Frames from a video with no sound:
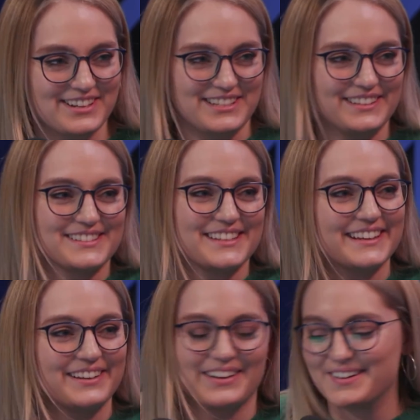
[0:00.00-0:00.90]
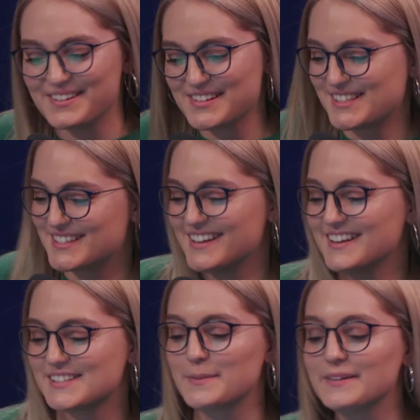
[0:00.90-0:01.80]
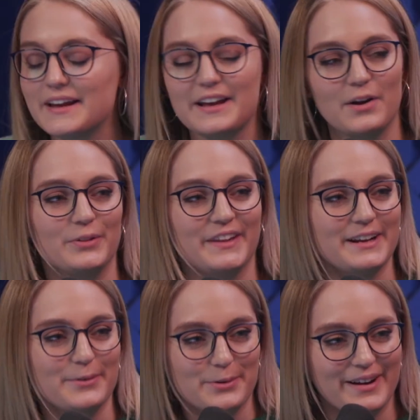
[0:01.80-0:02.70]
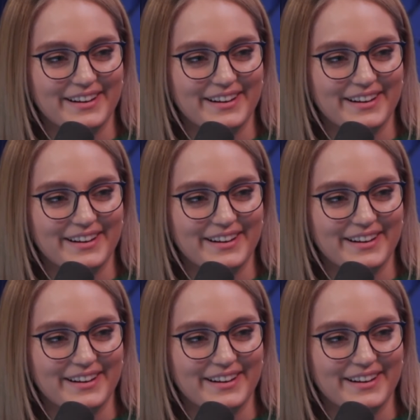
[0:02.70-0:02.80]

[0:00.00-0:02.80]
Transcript: she looks like a ghost. Something like an old lady would wear.